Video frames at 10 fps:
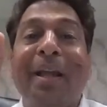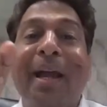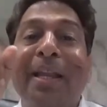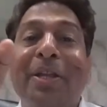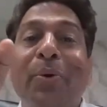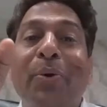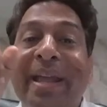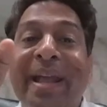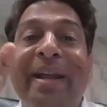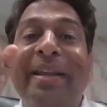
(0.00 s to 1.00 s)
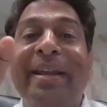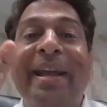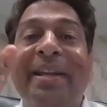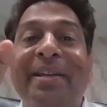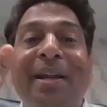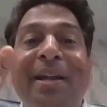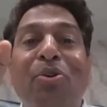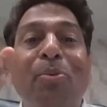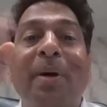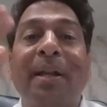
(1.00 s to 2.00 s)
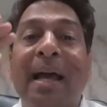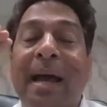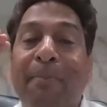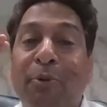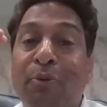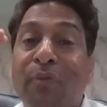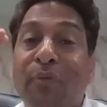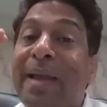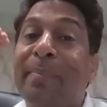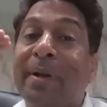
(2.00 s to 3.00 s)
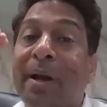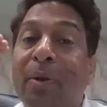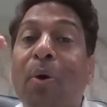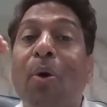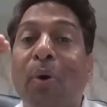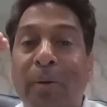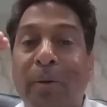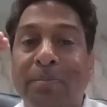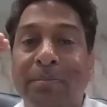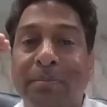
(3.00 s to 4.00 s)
and your aggregate turnover up to 5 crore,